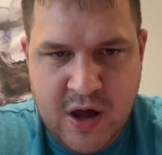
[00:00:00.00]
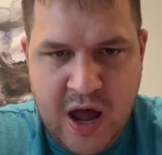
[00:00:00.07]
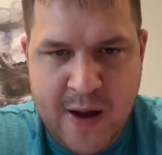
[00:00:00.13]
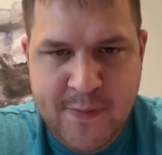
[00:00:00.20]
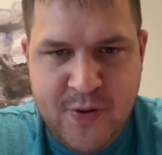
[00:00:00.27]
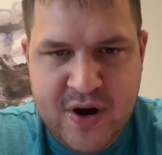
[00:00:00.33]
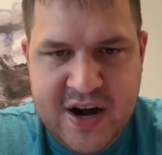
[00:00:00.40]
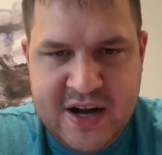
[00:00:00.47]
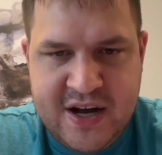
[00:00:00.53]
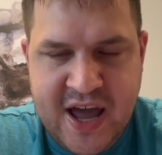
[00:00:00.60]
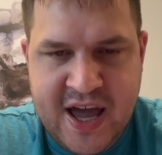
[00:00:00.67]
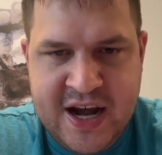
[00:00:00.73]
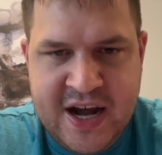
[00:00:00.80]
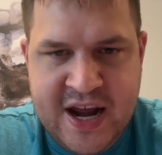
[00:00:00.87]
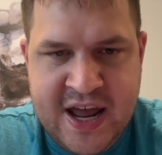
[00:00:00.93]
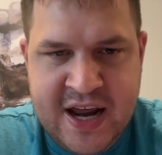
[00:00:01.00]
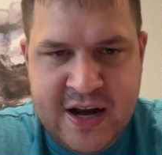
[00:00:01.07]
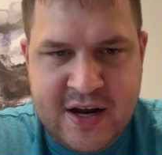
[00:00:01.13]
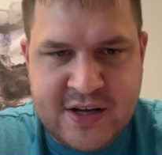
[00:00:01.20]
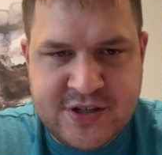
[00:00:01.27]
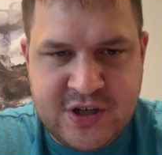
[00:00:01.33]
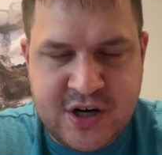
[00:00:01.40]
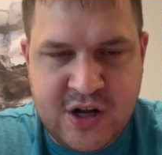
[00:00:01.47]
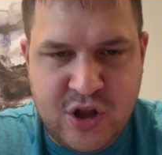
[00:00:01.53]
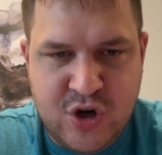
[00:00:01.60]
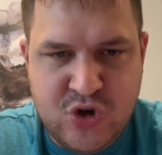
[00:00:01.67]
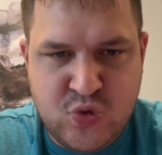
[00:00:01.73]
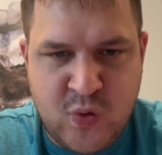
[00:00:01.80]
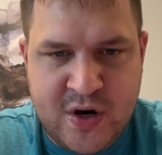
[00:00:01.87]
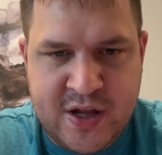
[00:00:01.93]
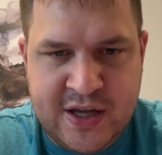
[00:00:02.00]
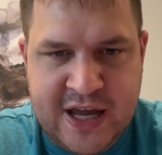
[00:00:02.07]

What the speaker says: I predict 9-8 because they're going to lose one of